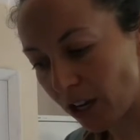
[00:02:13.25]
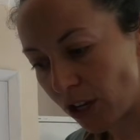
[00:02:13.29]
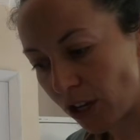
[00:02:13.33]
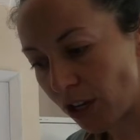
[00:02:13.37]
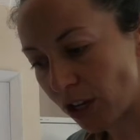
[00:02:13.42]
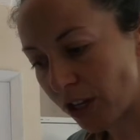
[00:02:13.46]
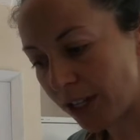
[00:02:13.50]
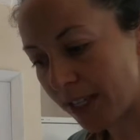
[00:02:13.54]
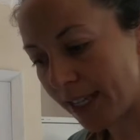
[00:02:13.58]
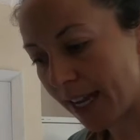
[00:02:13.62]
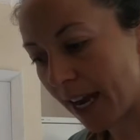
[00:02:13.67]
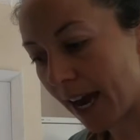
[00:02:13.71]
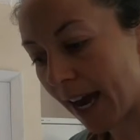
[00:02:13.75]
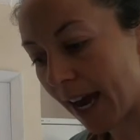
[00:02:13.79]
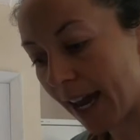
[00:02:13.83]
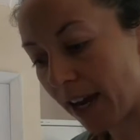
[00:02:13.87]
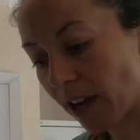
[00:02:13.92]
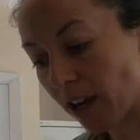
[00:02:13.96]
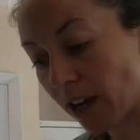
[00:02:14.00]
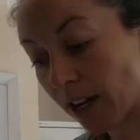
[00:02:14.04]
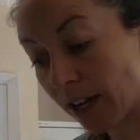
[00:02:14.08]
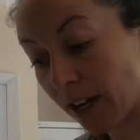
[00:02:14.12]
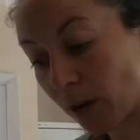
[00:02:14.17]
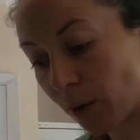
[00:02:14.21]
You can see I had
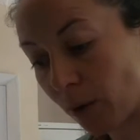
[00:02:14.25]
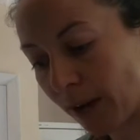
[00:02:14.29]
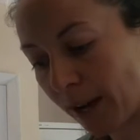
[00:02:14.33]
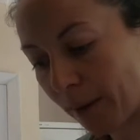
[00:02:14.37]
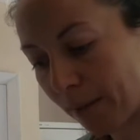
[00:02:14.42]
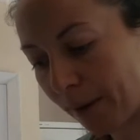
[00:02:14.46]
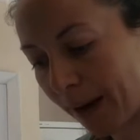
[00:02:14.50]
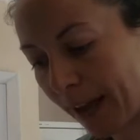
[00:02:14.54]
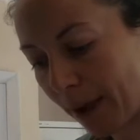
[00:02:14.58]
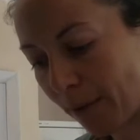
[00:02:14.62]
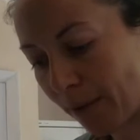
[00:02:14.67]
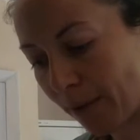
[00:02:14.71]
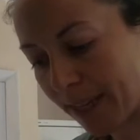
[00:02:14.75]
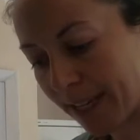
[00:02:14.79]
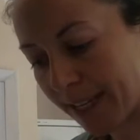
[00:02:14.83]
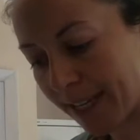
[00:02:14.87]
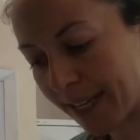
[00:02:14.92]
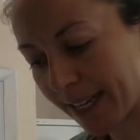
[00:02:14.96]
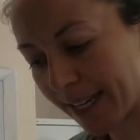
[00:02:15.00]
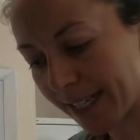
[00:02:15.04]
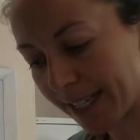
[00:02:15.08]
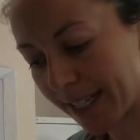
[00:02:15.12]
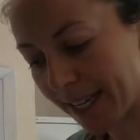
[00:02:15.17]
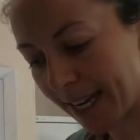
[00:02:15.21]
a quick play with
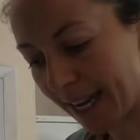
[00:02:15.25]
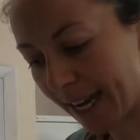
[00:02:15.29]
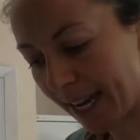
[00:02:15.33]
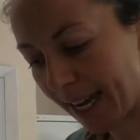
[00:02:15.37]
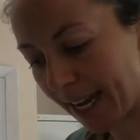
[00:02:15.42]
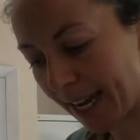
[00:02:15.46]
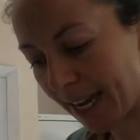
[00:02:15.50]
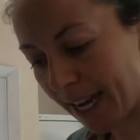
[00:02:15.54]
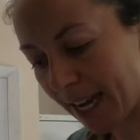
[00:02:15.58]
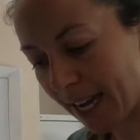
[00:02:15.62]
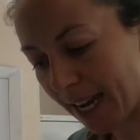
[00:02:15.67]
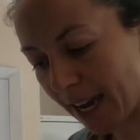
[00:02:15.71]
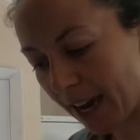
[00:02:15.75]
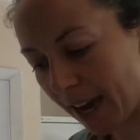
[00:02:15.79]
this yesterday,